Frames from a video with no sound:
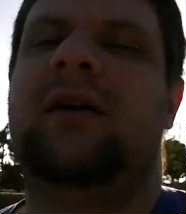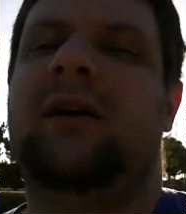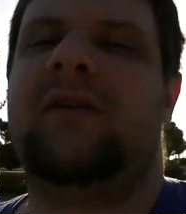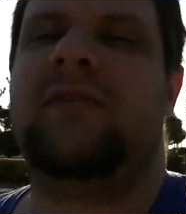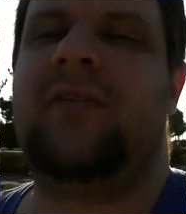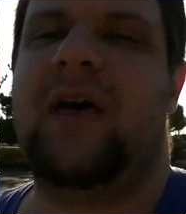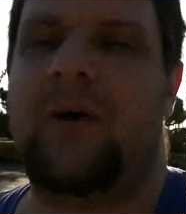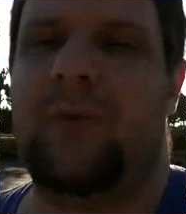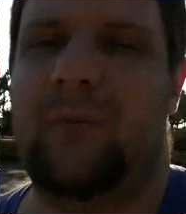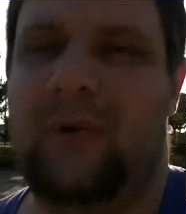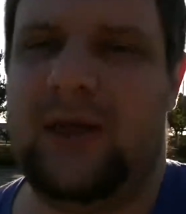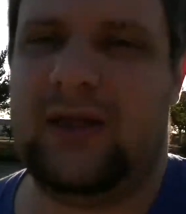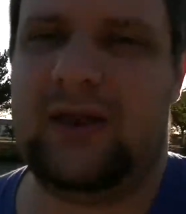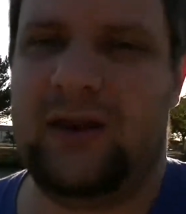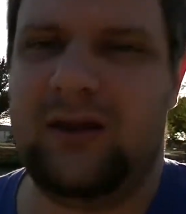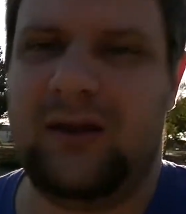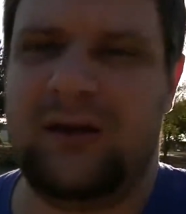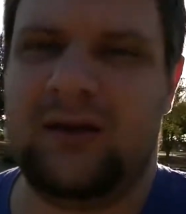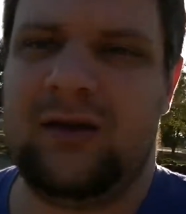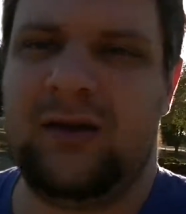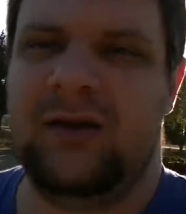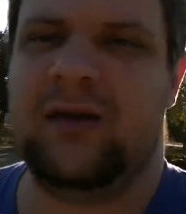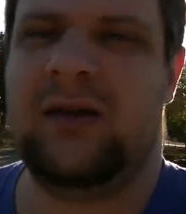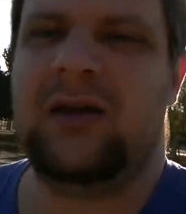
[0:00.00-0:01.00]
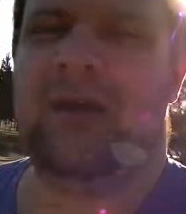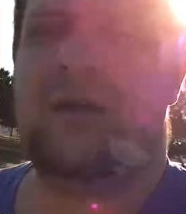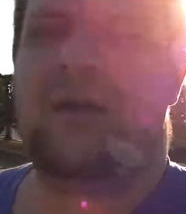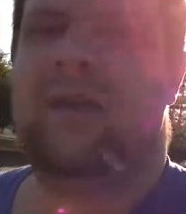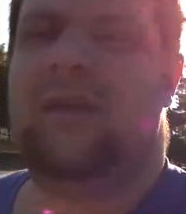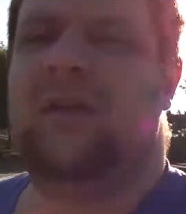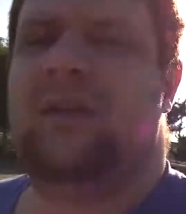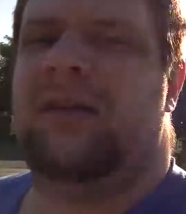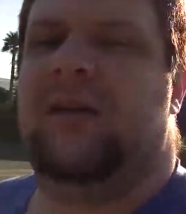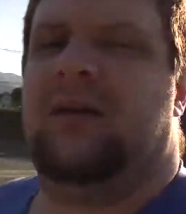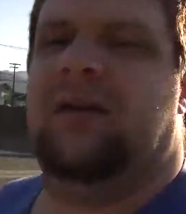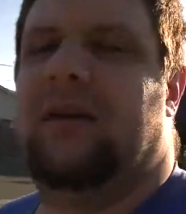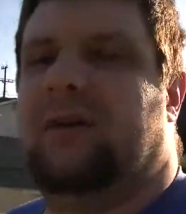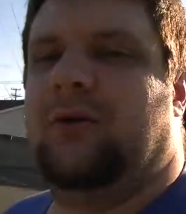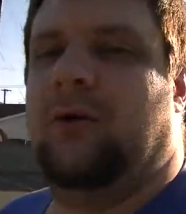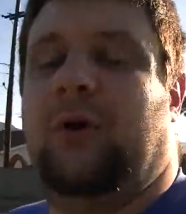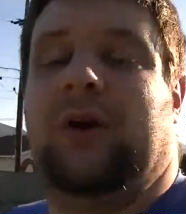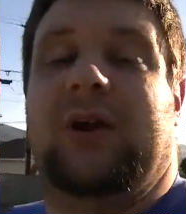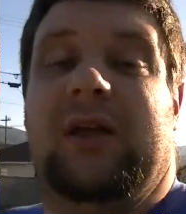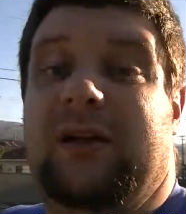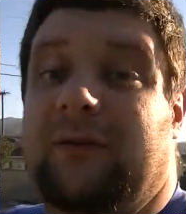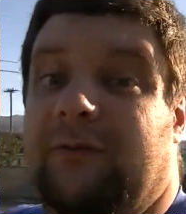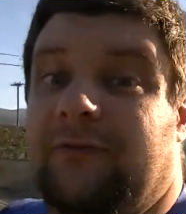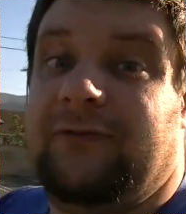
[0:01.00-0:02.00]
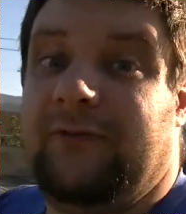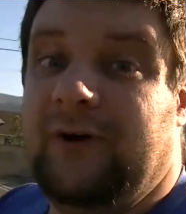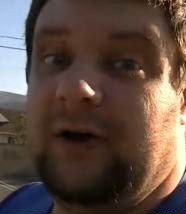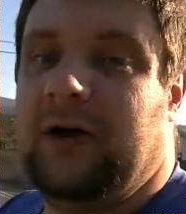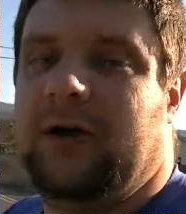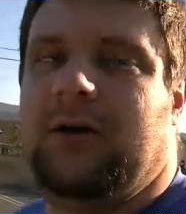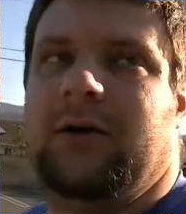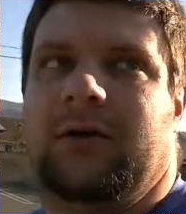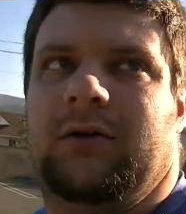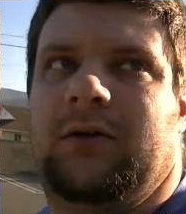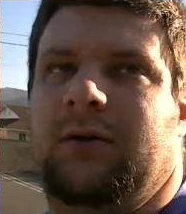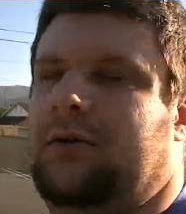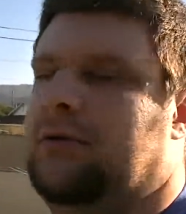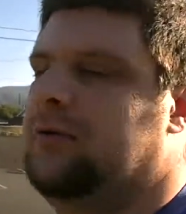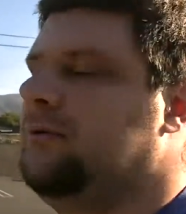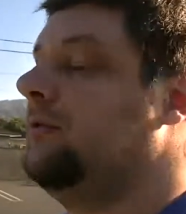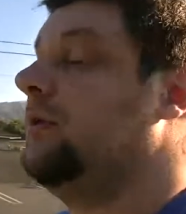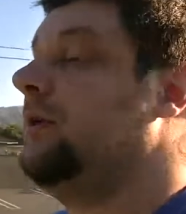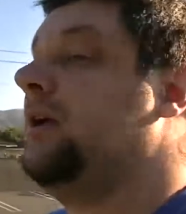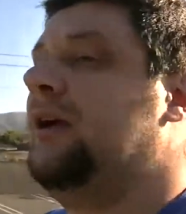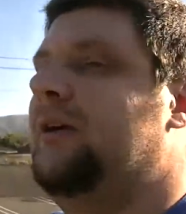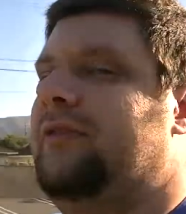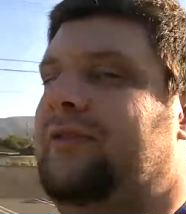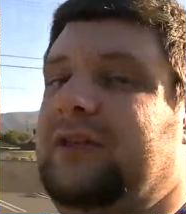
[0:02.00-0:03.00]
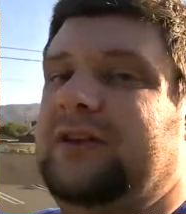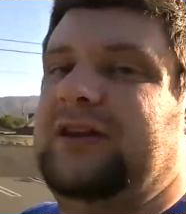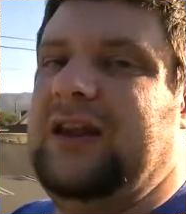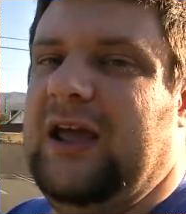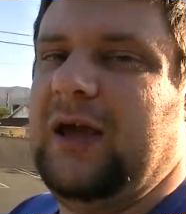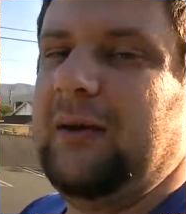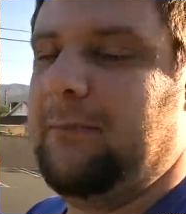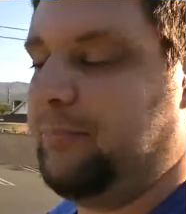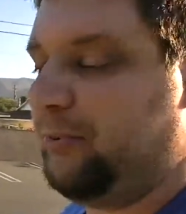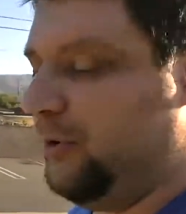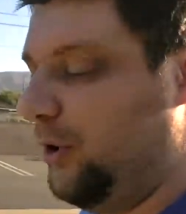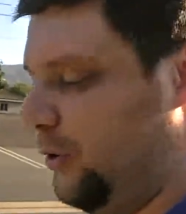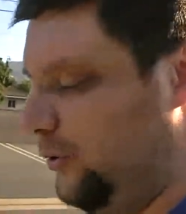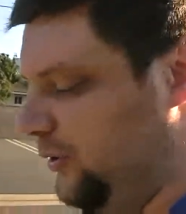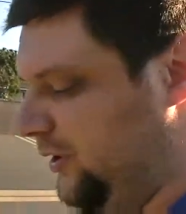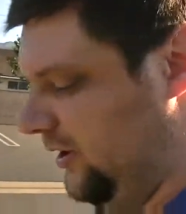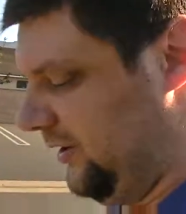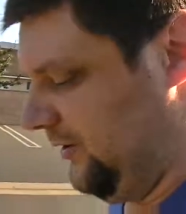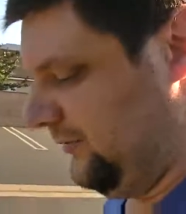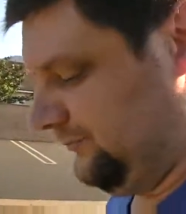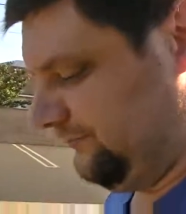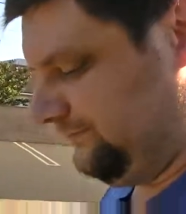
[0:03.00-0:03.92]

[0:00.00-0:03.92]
that when or if the dam broke,